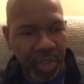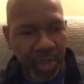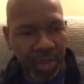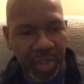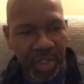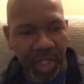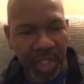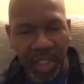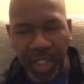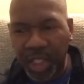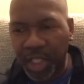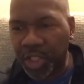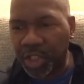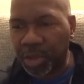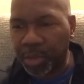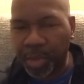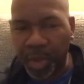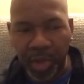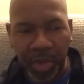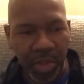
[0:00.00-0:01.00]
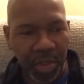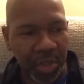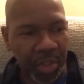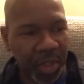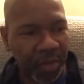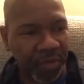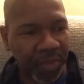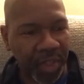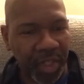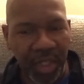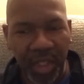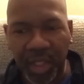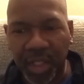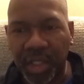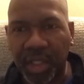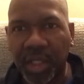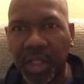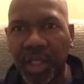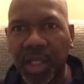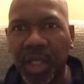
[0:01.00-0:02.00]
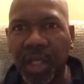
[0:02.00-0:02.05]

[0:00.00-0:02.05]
you send in your birth certificate